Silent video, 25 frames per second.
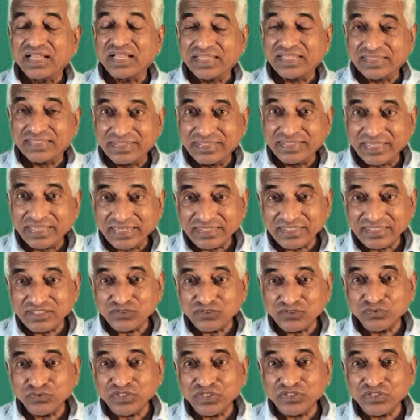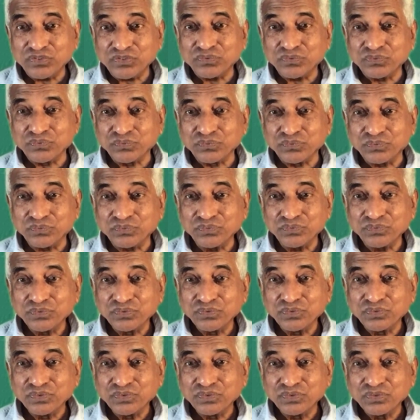And that is very true.
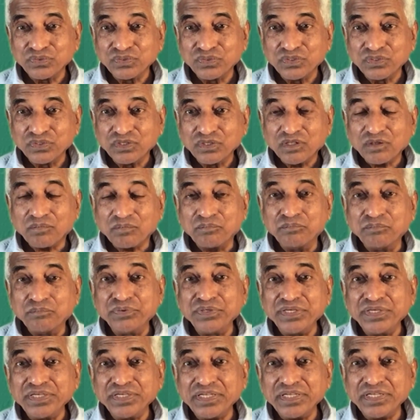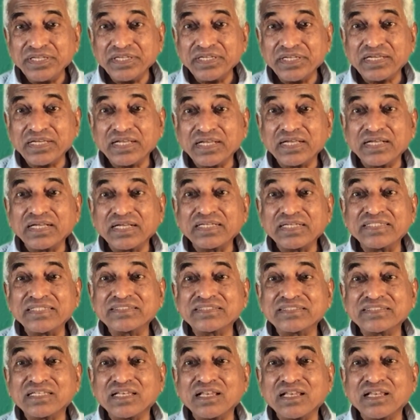Being an
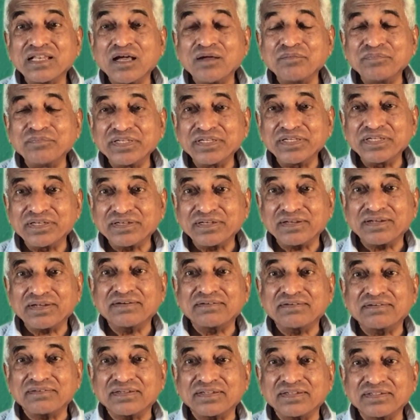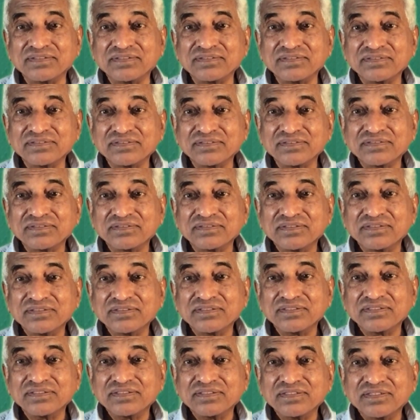Islamic country,
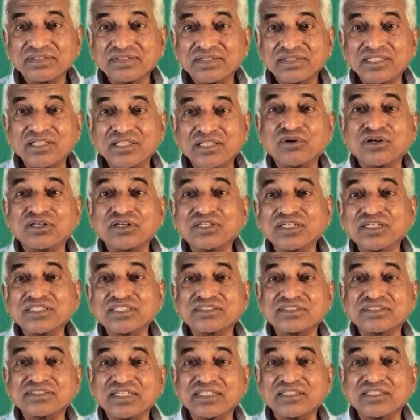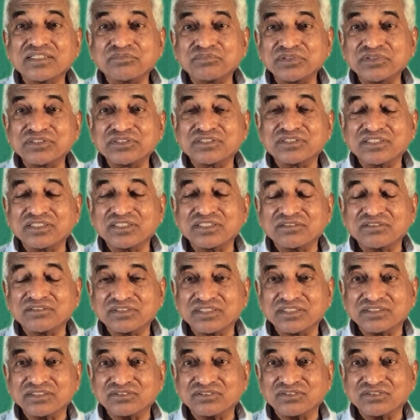they already signed a peace treaty
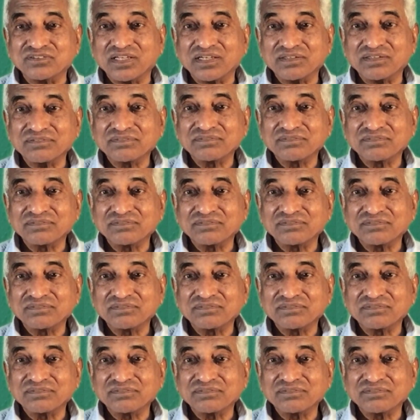with Israel.